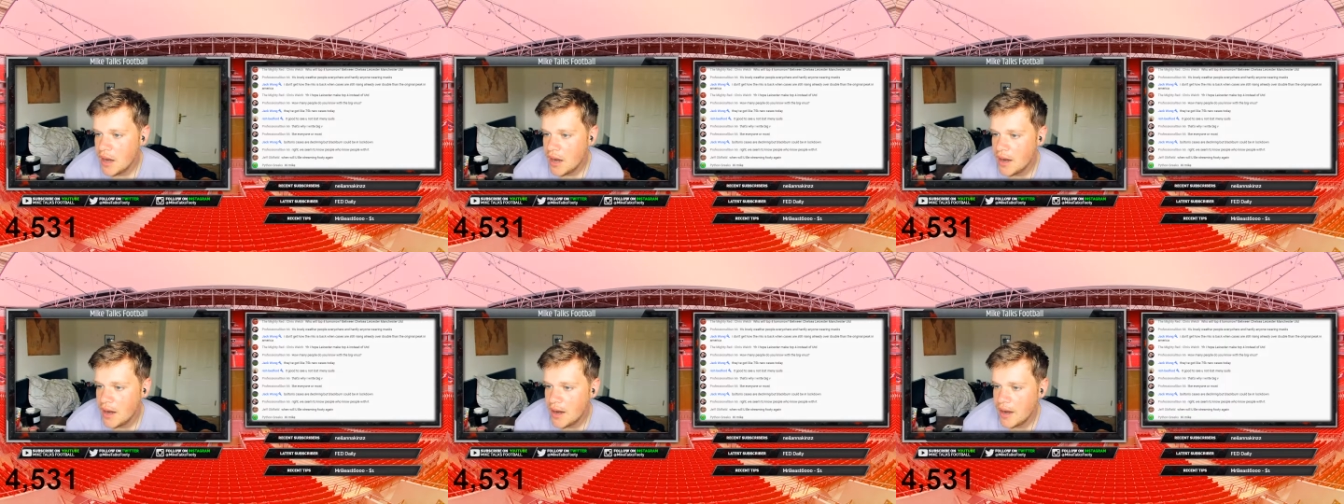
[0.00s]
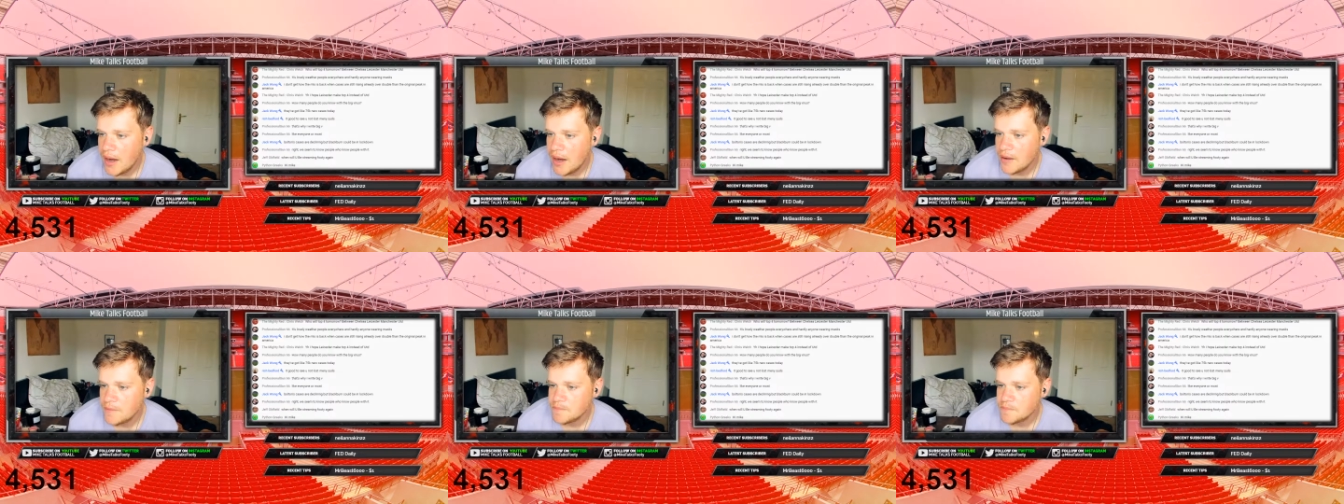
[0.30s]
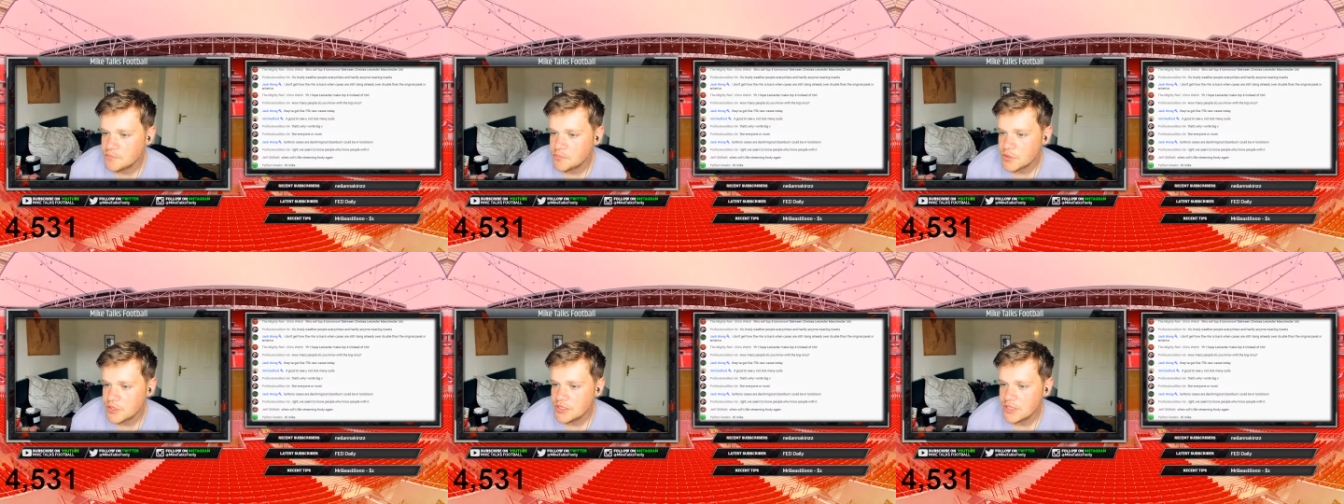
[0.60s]

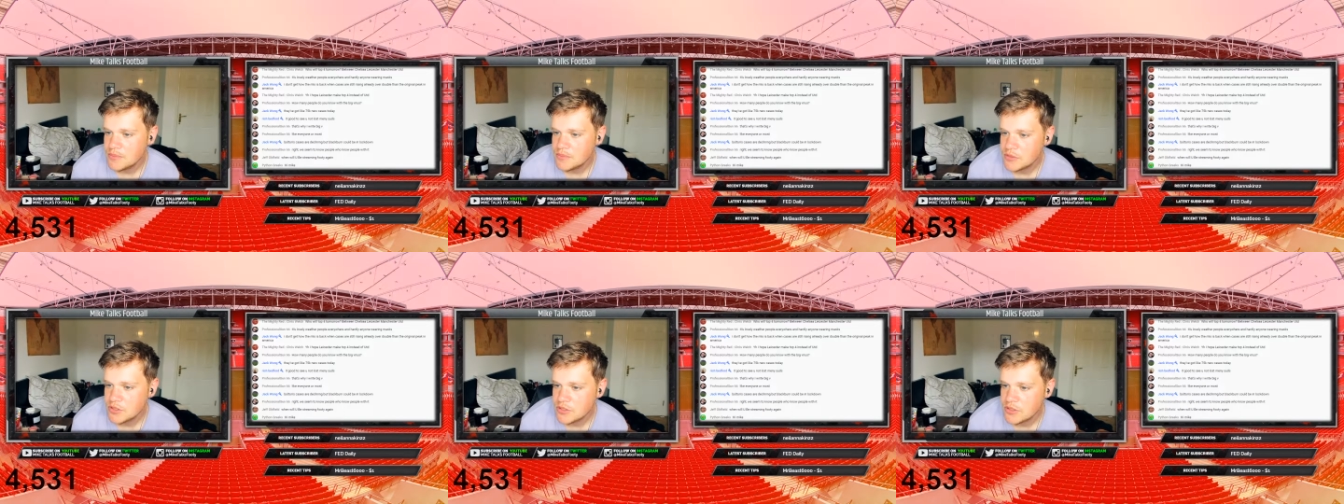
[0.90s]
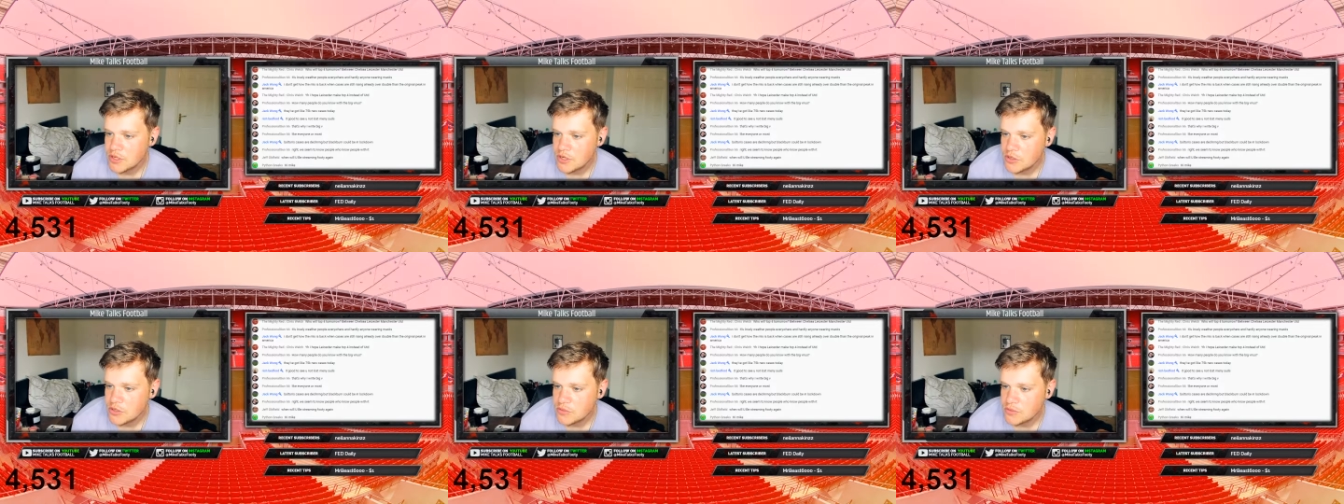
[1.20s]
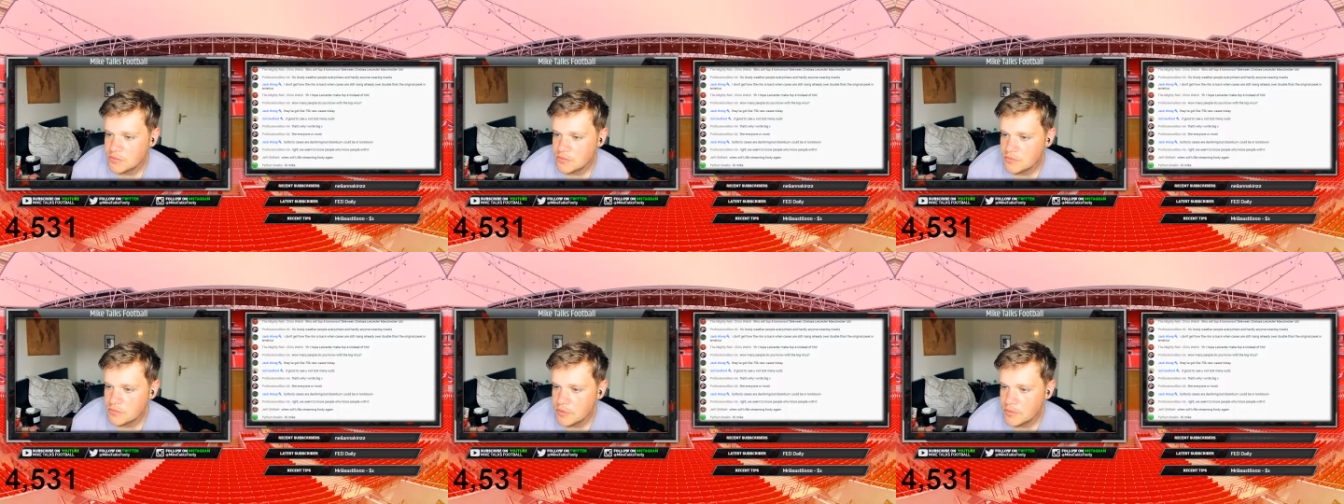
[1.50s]
We seem to
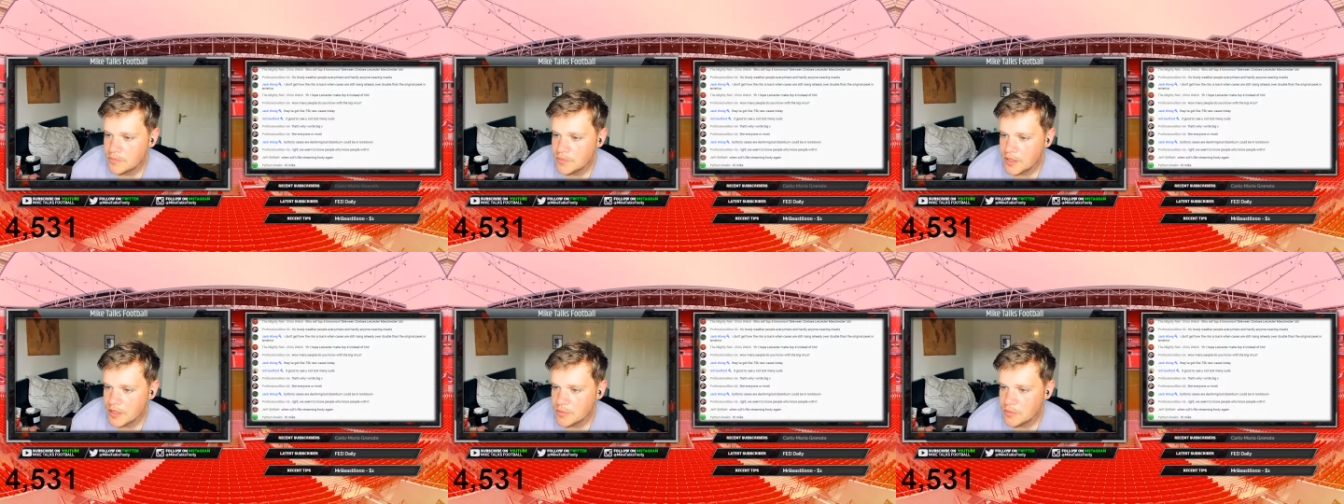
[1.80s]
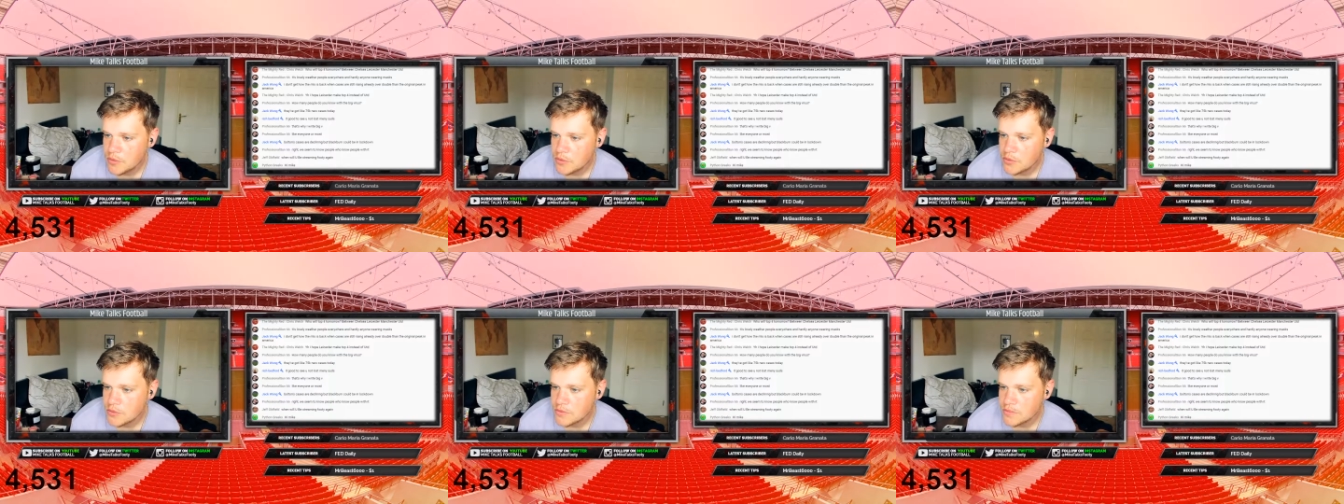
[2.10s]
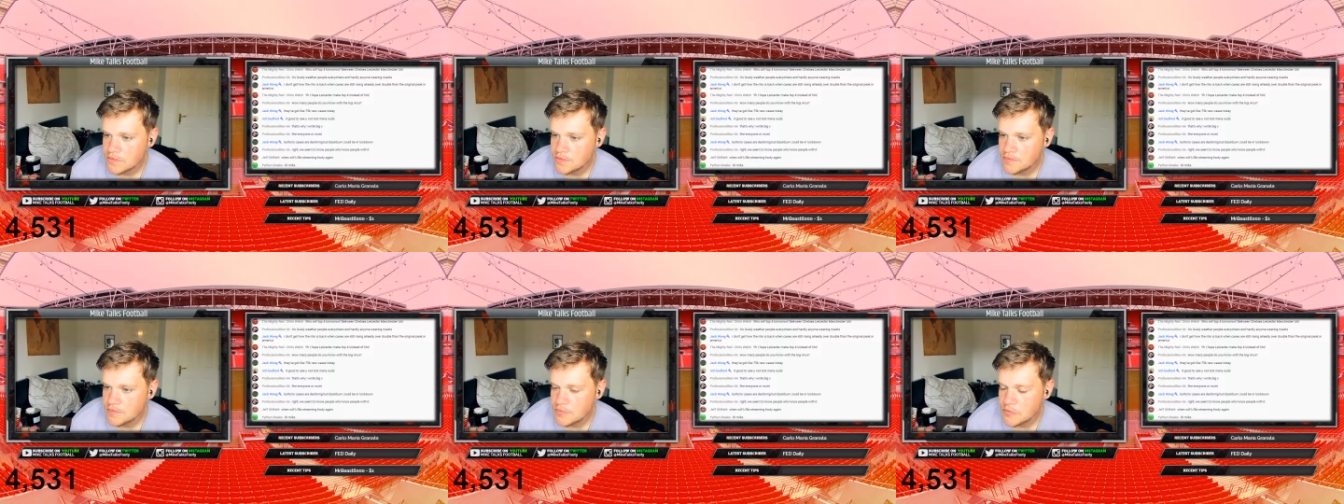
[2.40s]
know people
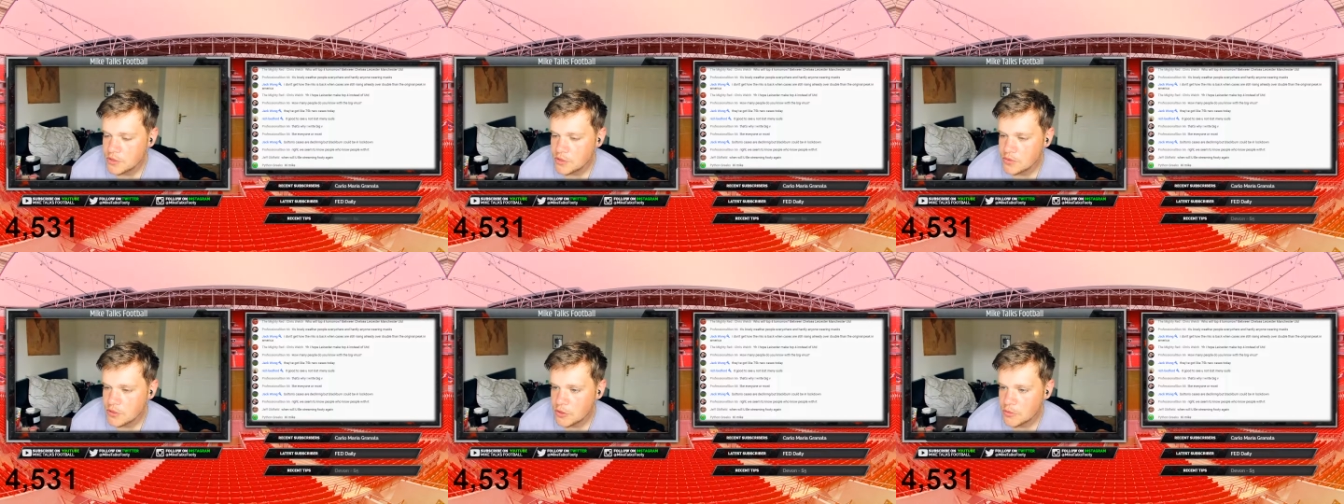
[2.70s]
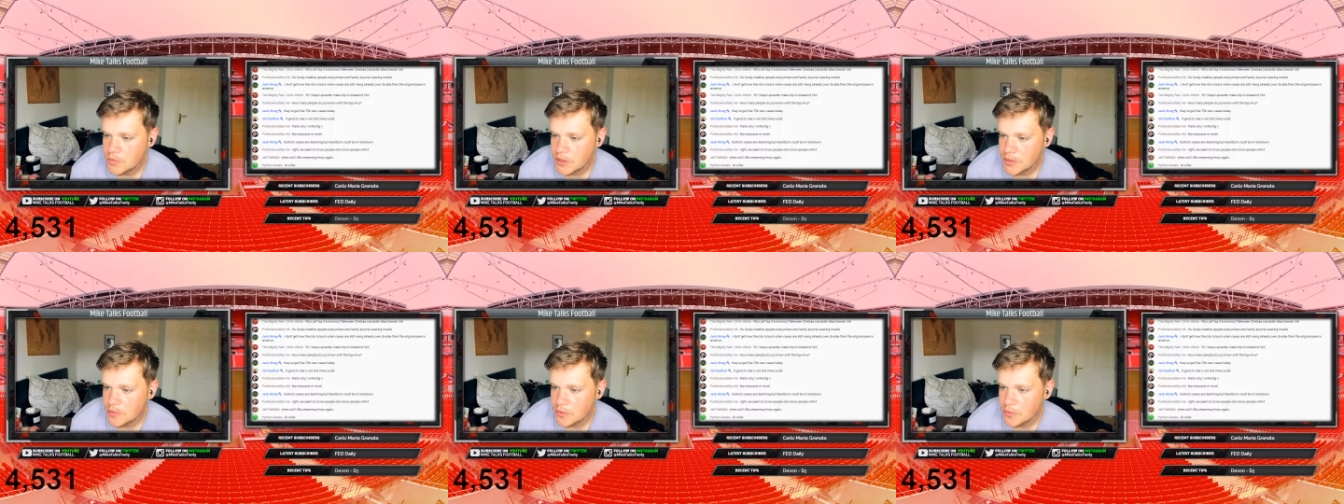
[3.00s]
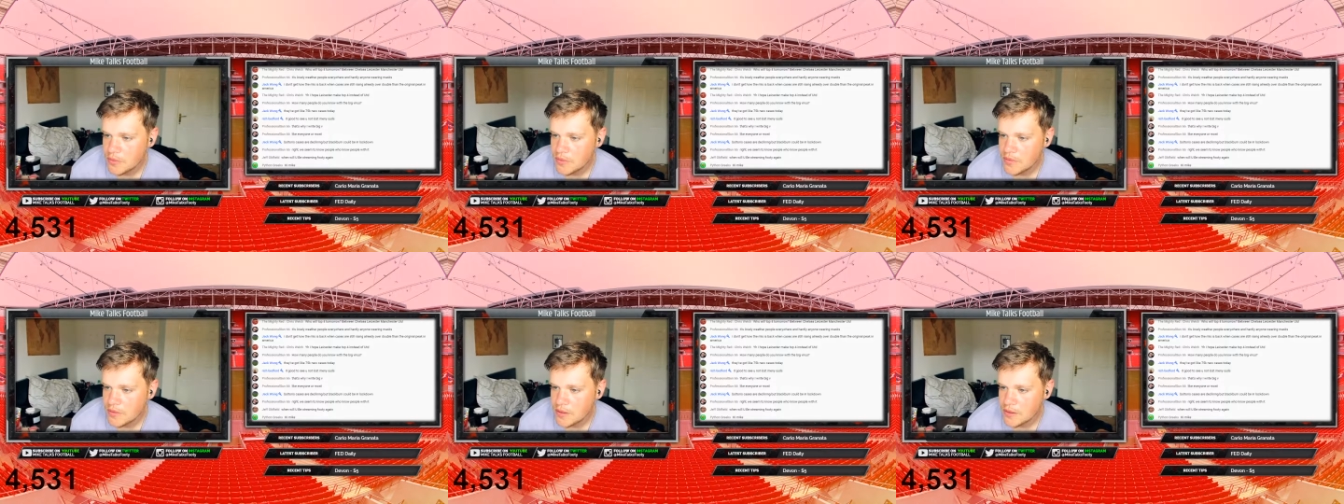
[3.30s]
who know
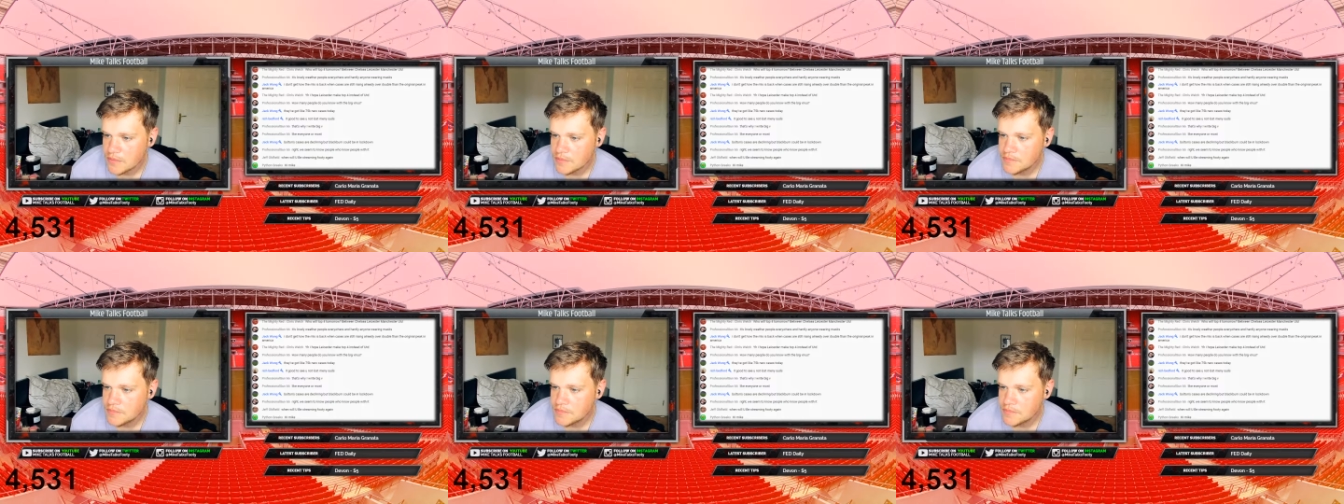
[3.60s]
people with it.